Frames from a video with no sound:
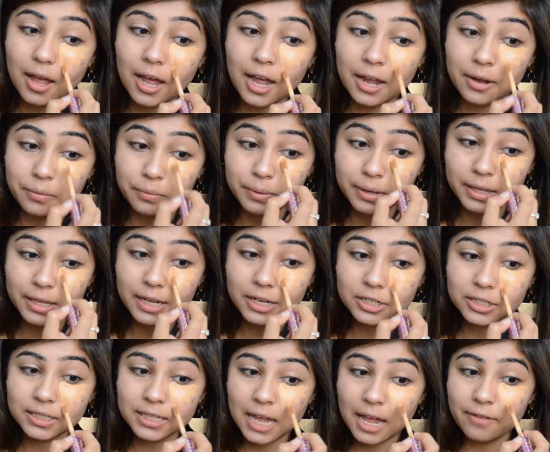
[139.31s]
I really
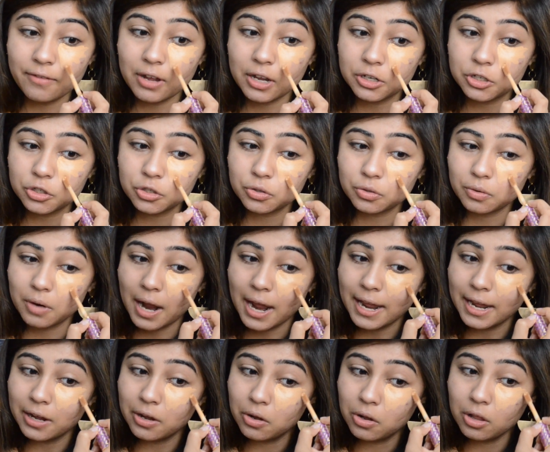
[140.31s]
just have a
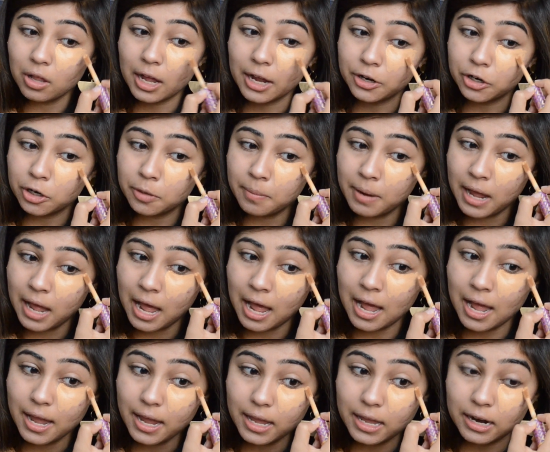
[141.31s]
triangle under my
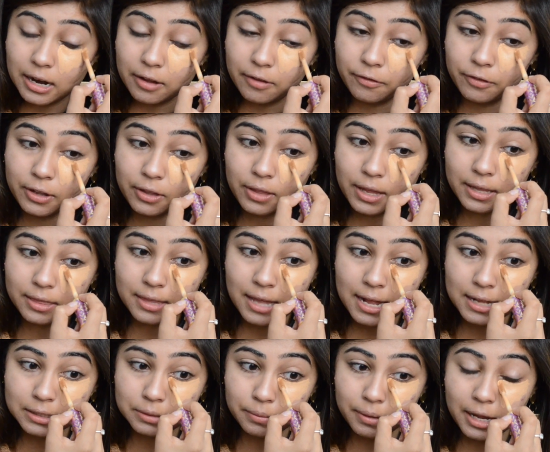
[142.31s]
eye, and I feel like
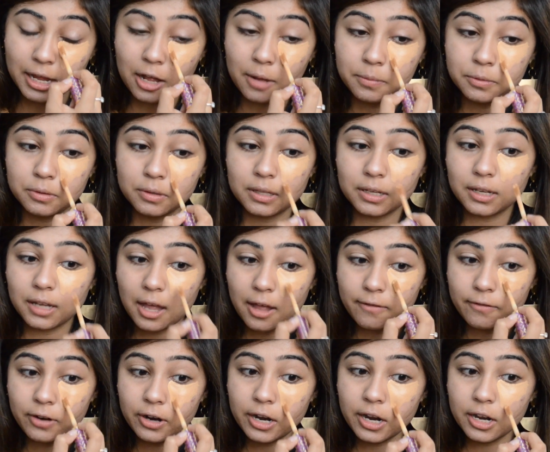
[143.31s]
that's what helps with the
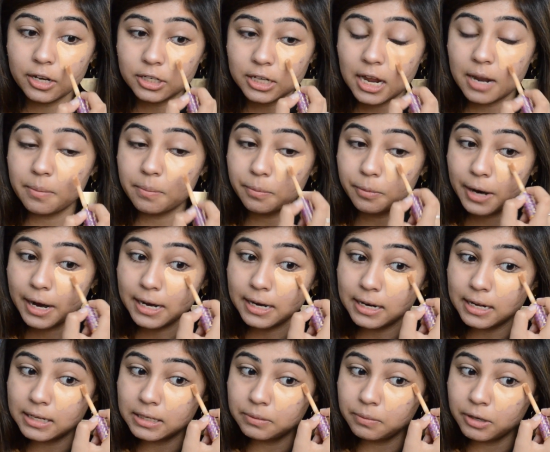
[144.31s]
coverage and
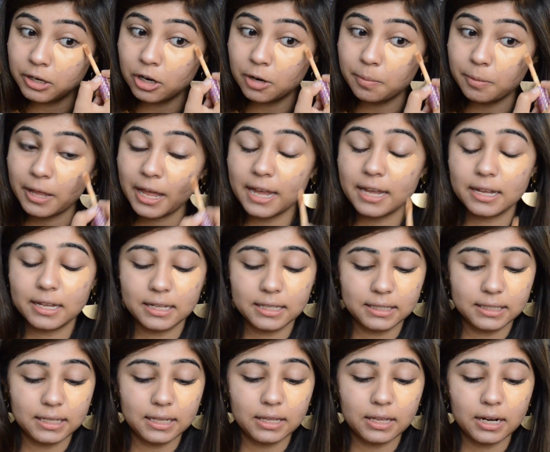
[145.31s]
brightness when you're applying
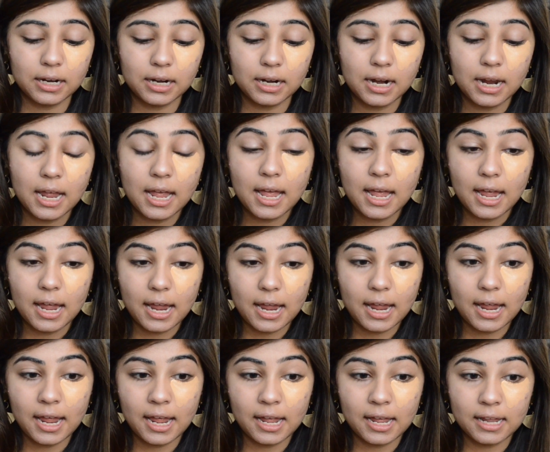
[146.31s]
concealer.
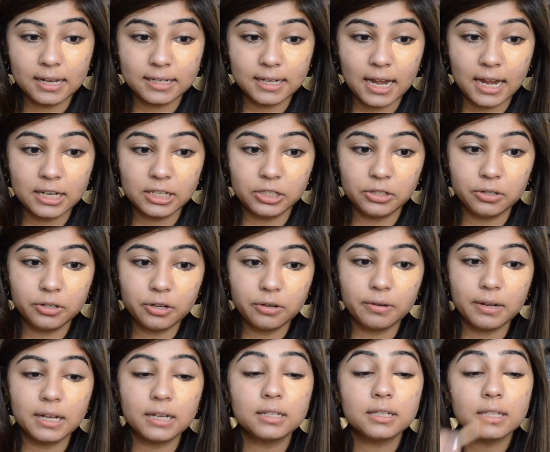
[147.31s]
And I do
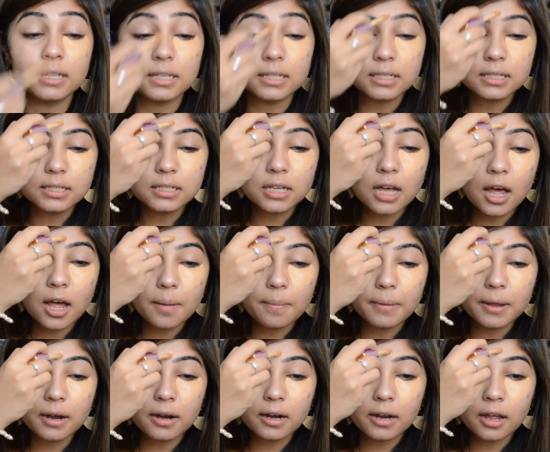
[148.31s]
go into this
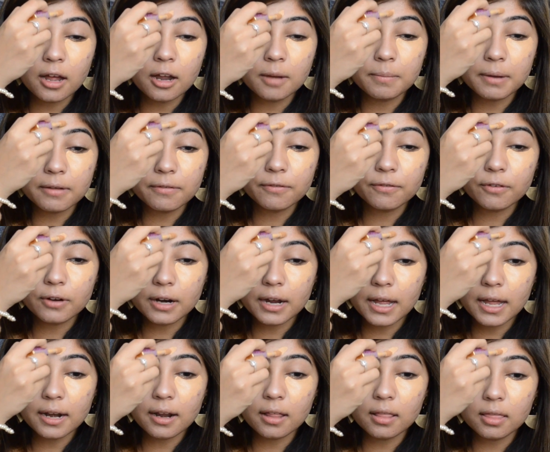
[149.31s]
top area on my
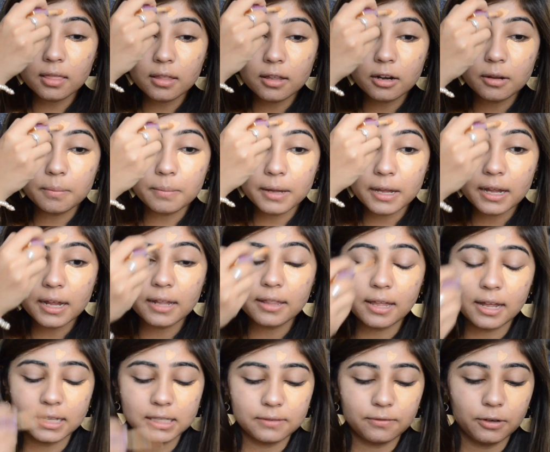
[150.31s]
forehead a little bit,
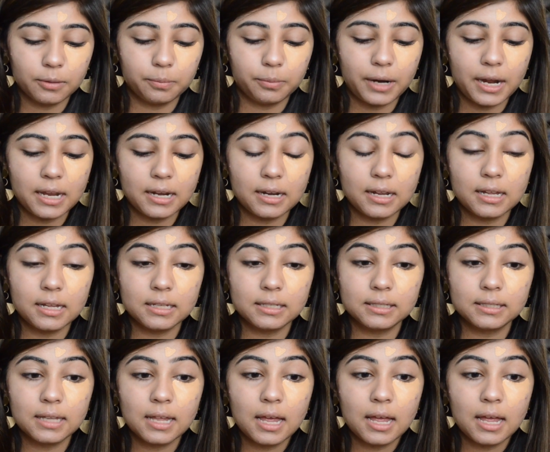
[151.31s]
that's for brightness.